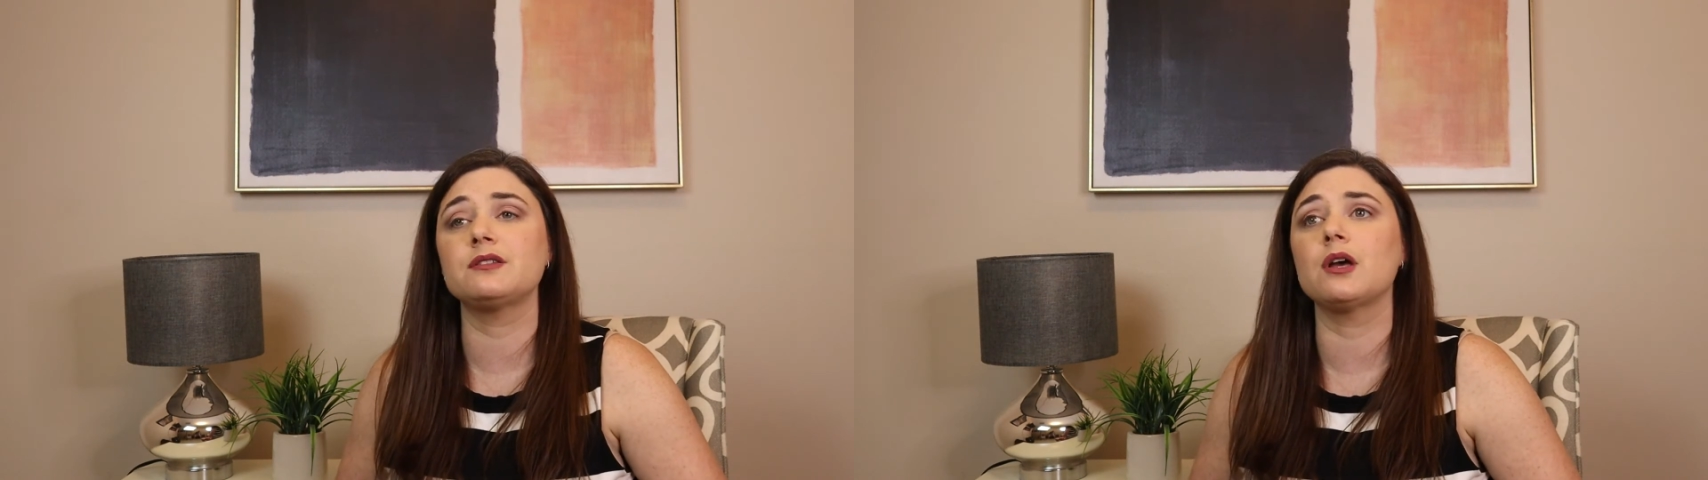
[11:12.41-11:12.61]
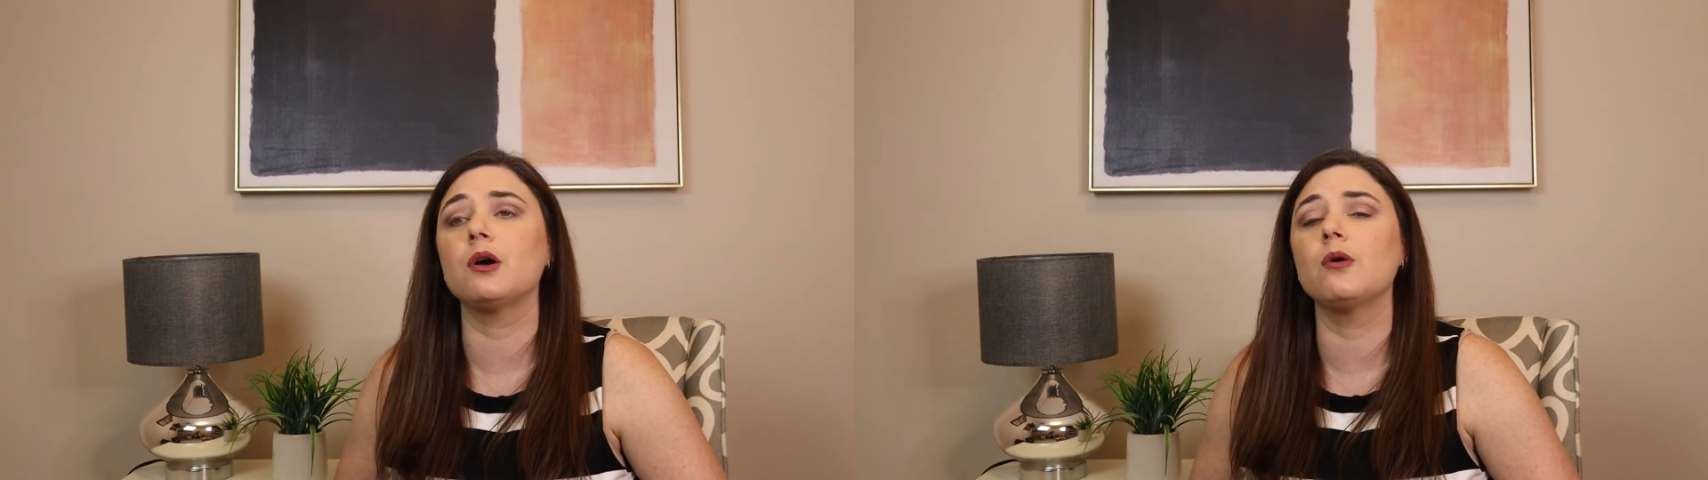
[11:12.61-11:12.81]

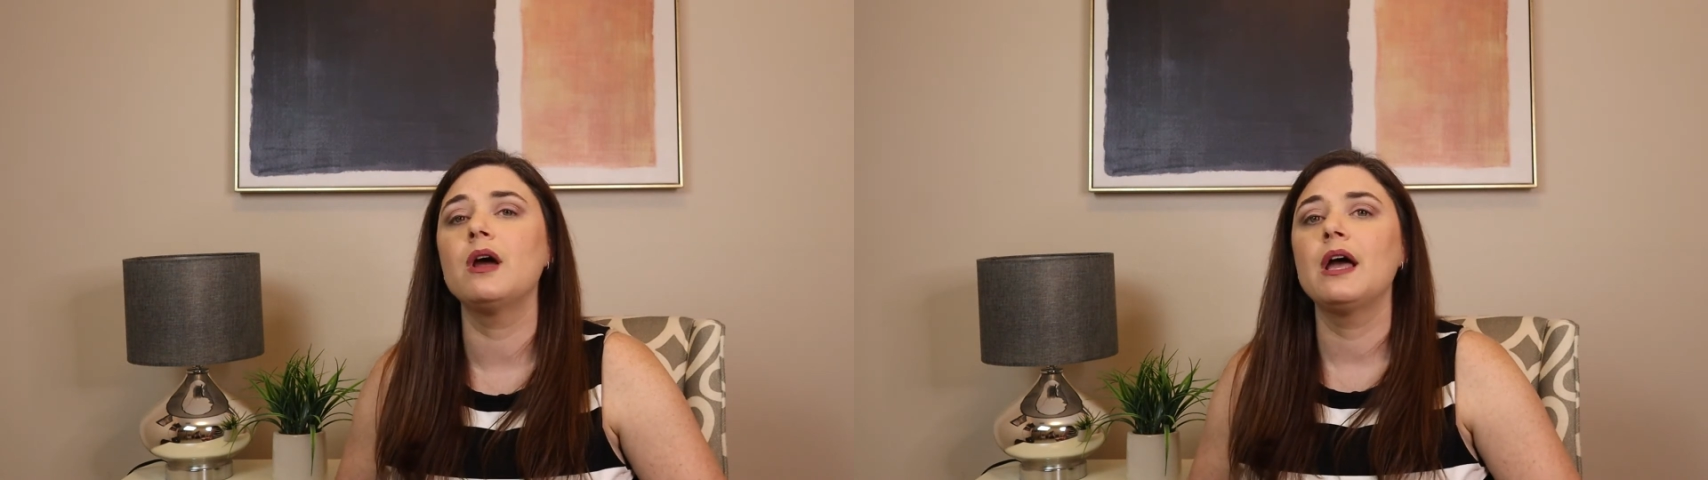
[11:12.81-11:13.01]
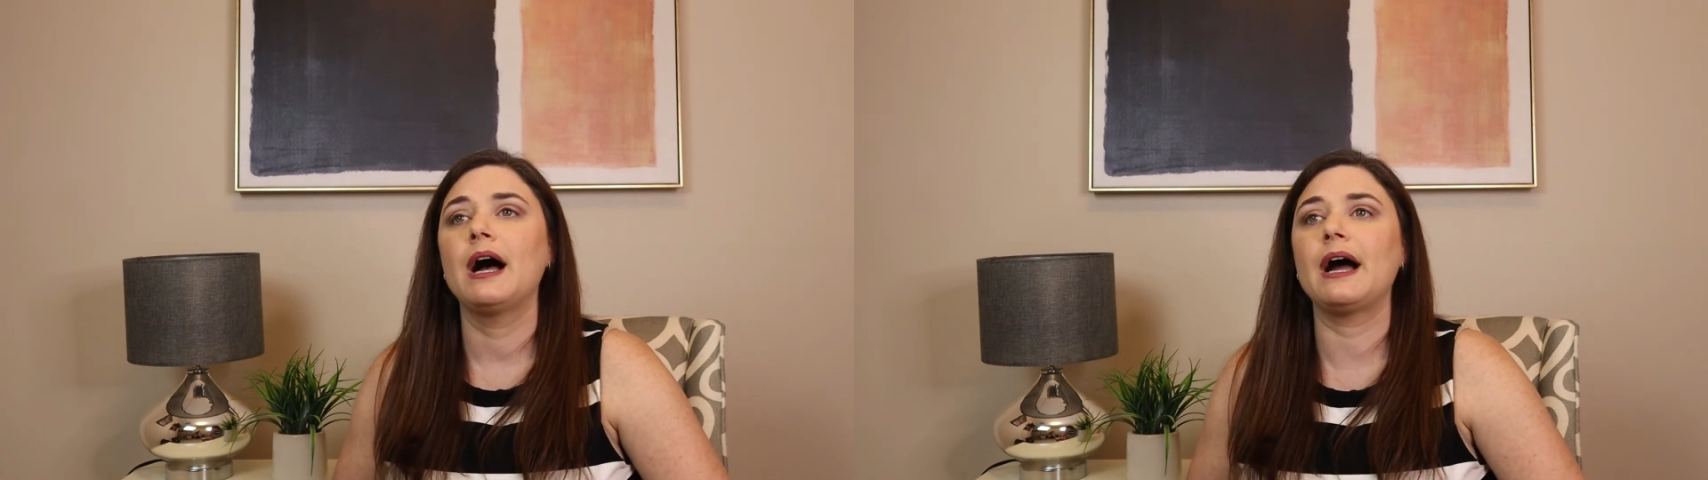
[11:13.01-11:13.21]
So
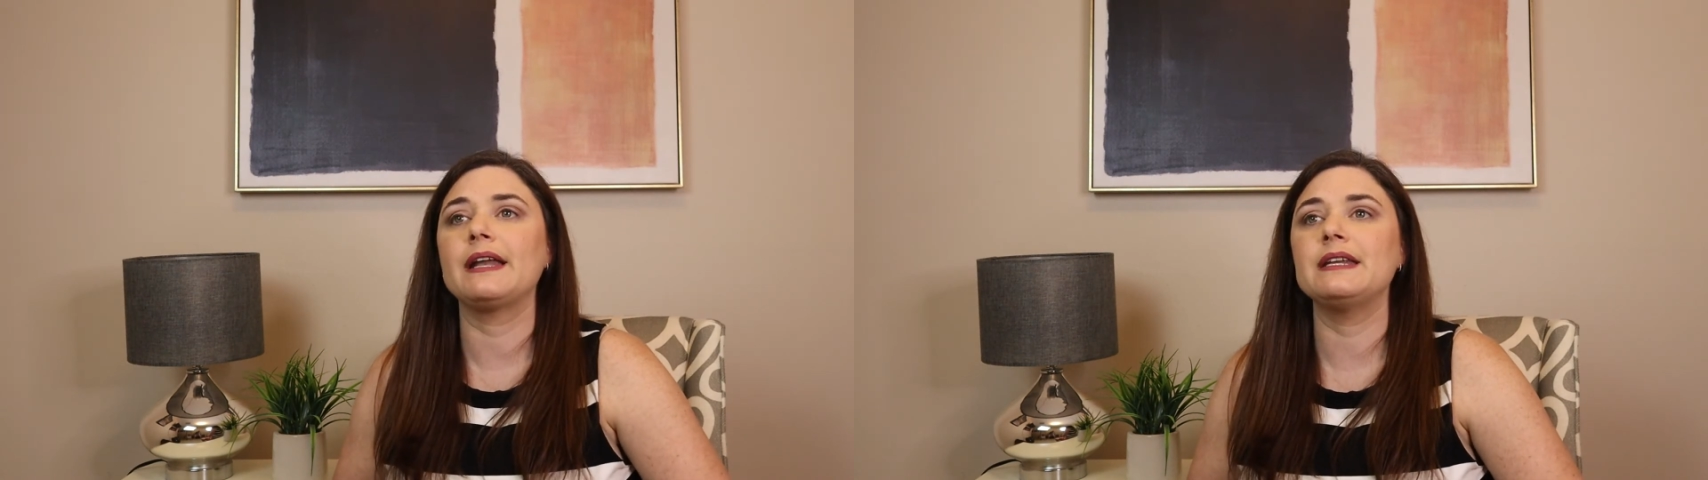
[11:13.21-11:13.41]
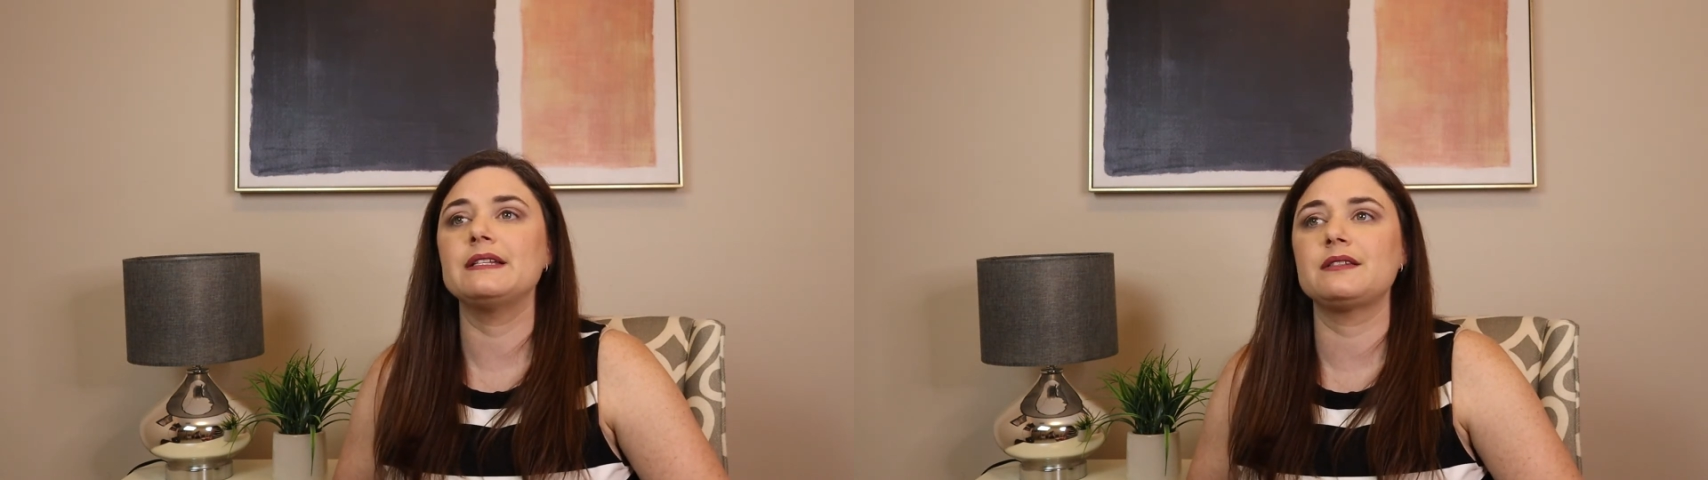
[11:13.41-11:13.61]

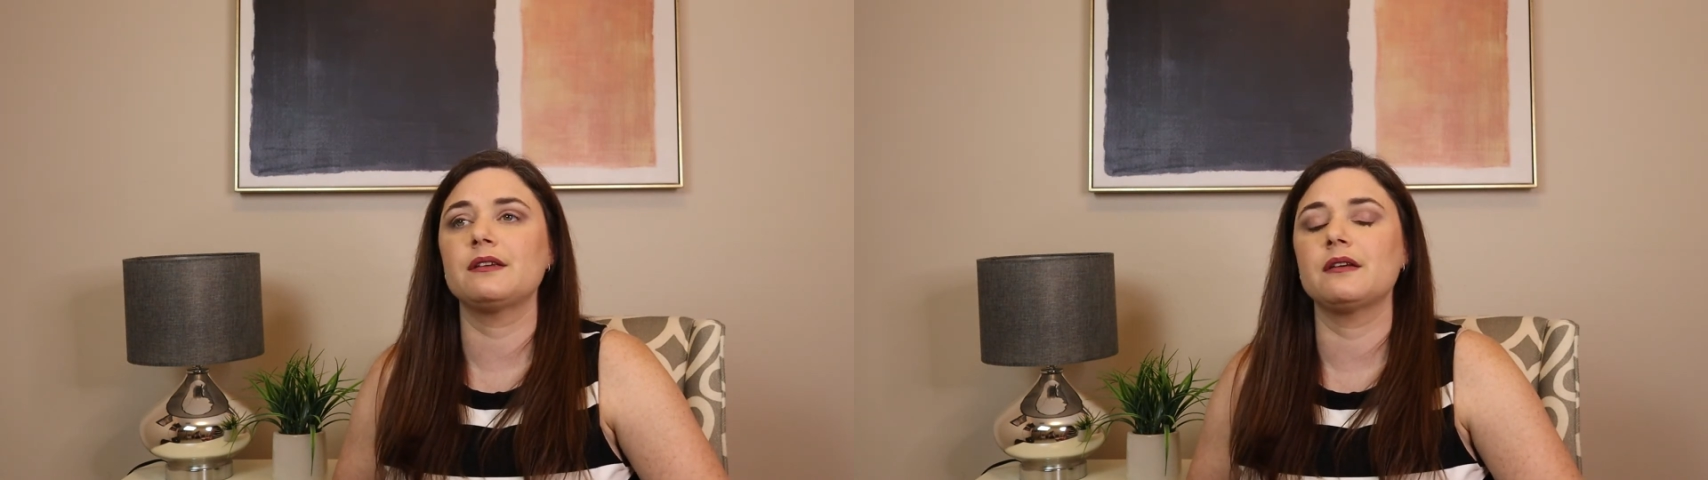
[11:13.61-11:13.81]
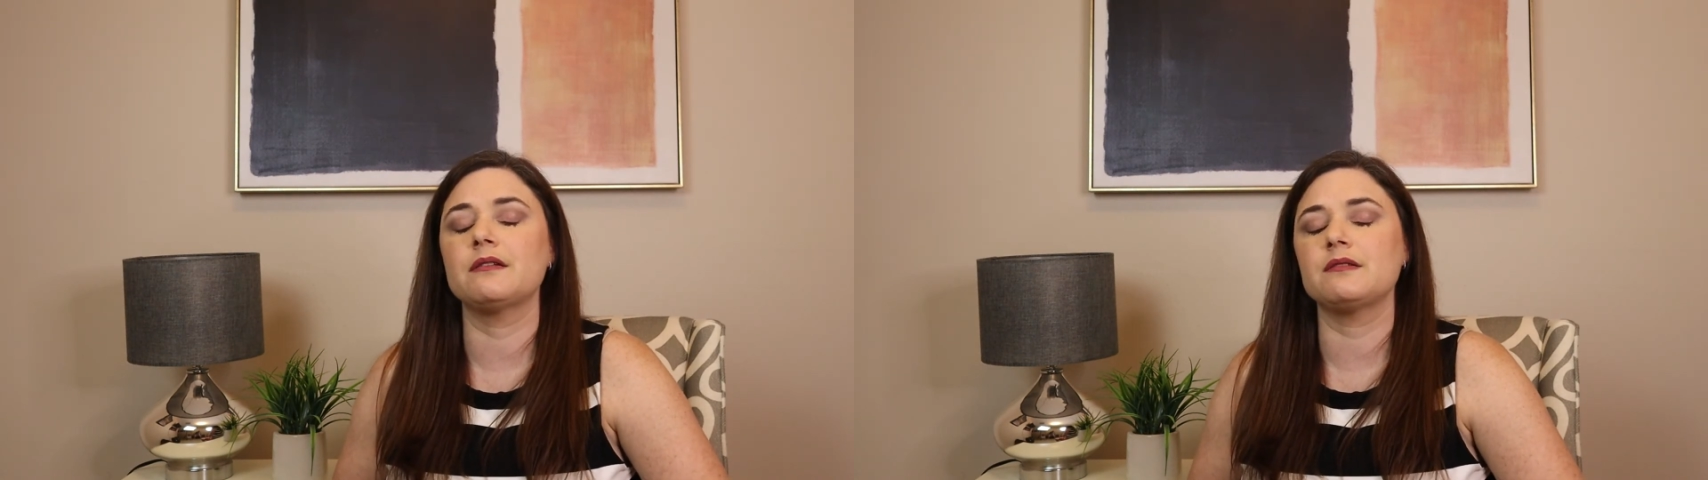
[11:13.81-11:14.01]
I need
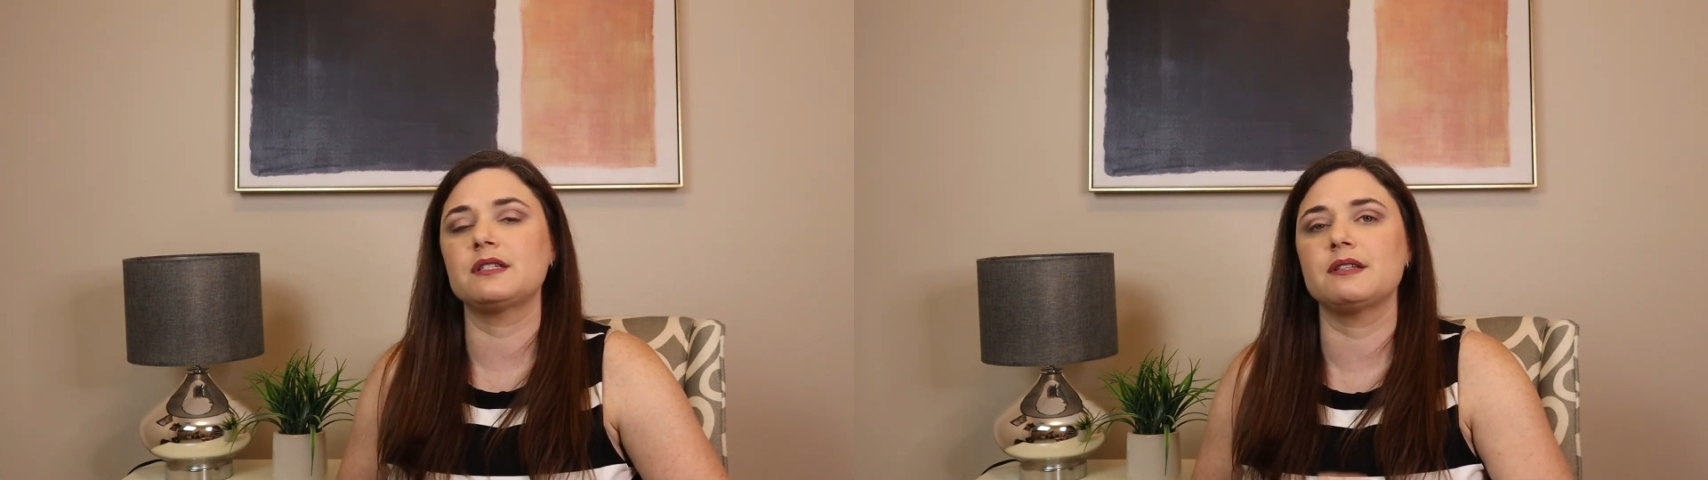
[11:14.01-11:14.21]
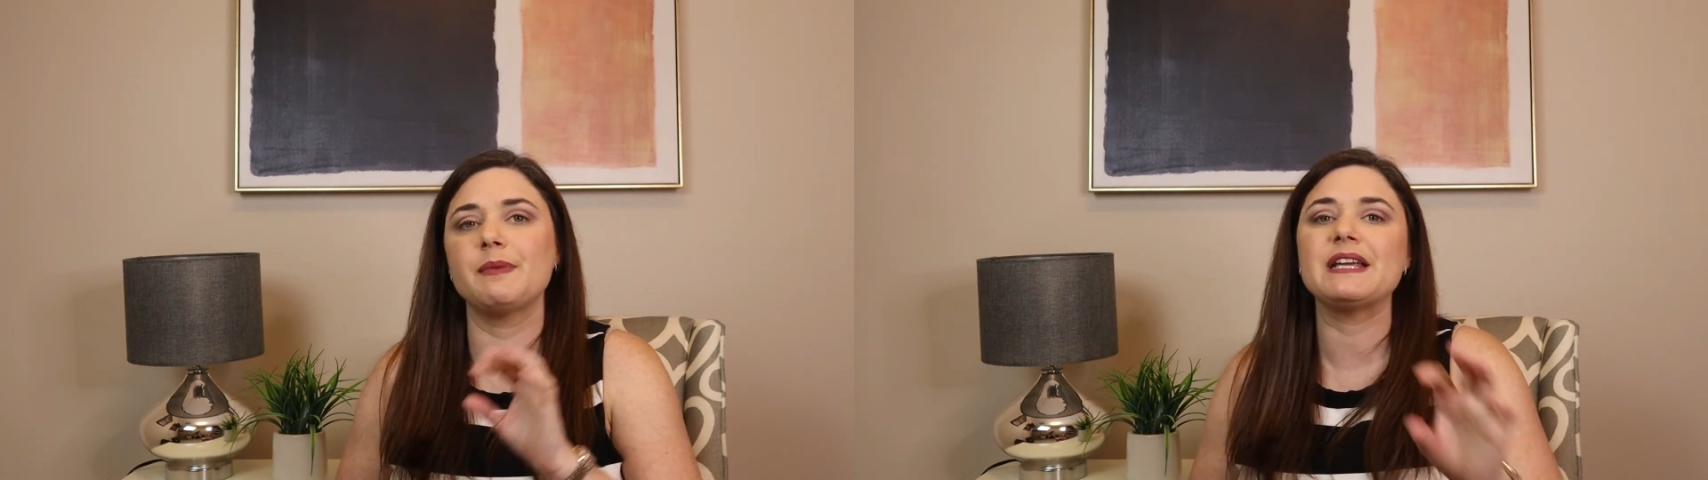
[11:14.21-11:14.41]
to